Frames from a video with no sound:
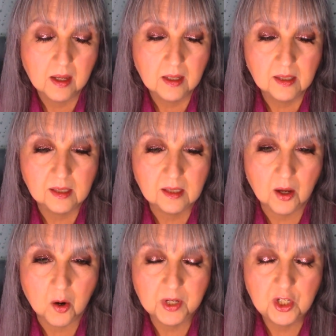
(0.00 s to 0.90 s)

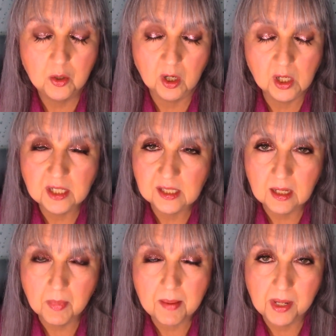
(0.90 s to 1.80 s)
But you are going to see
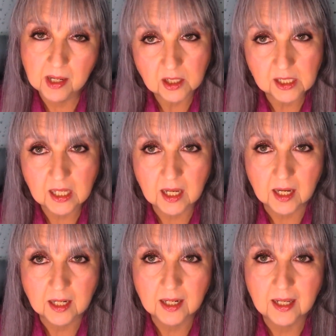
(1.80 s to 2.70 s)
my bare
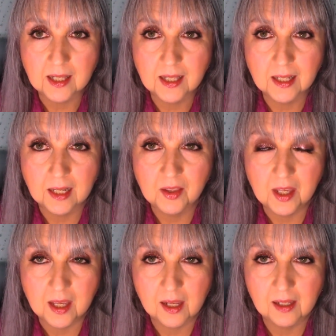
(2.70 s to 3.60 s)
skin in
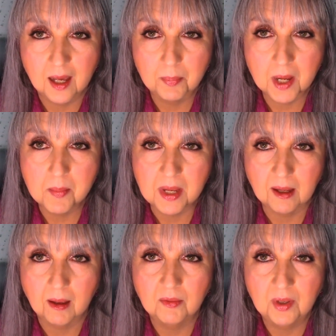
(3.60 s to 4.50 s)
the
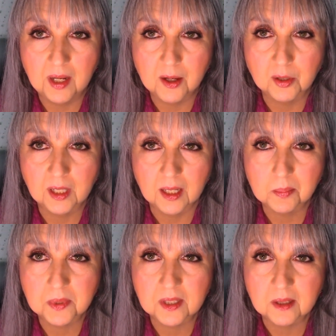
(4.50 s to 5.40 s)
upcoming video
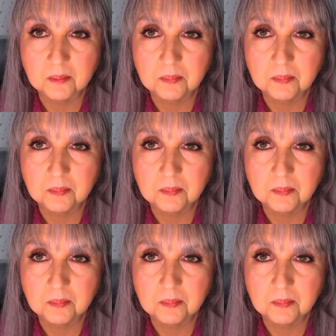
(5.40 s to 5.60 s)
clips.